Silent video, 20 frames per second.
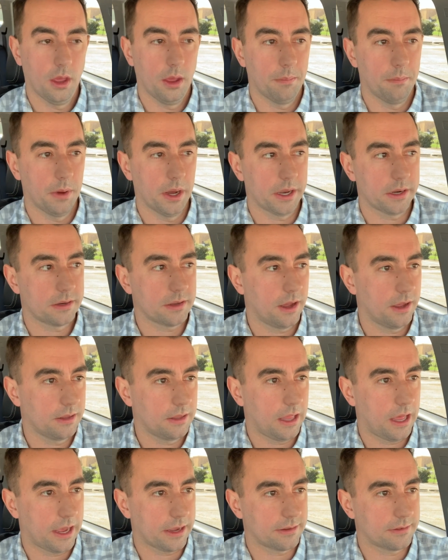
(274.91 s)
but
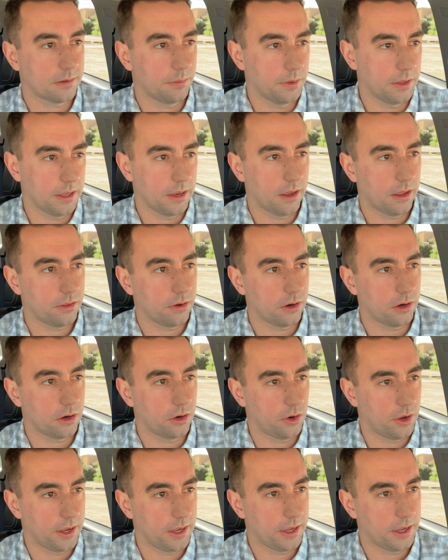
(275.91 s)
unlike some of the other